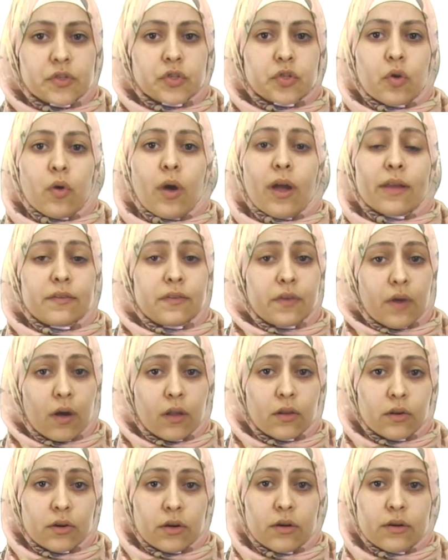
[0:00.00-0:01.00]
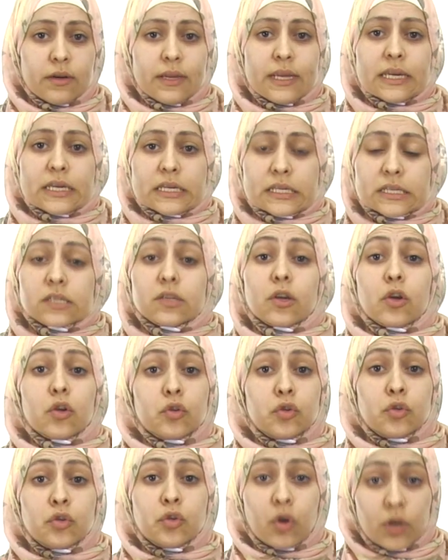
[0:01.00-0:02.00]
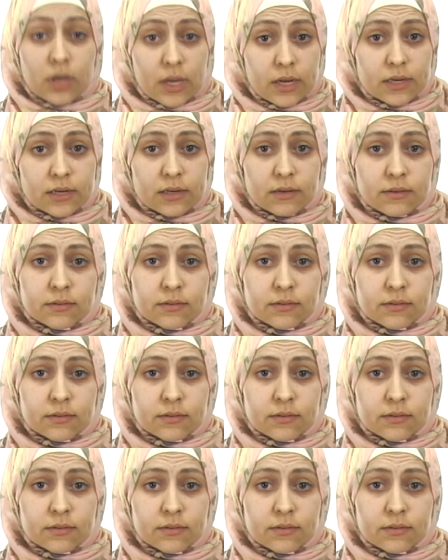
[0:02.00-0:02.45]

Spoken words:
So a dollar is dollar.